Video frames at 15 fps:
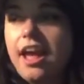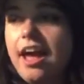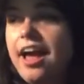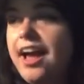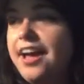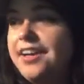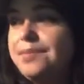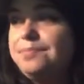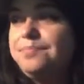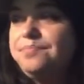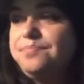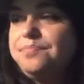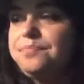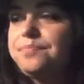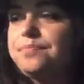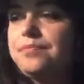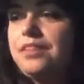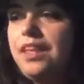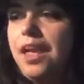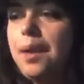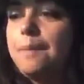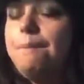
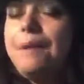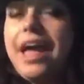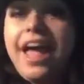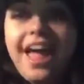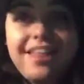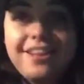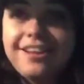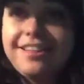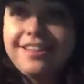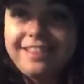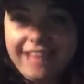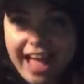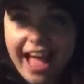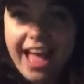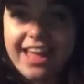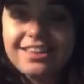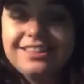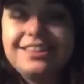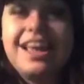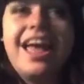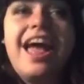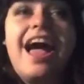But other than
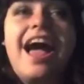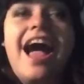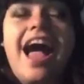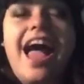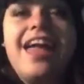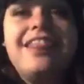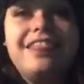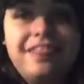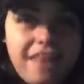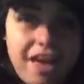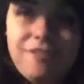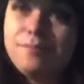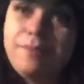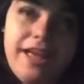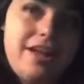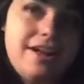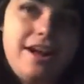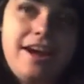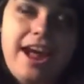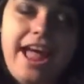that, I love my car.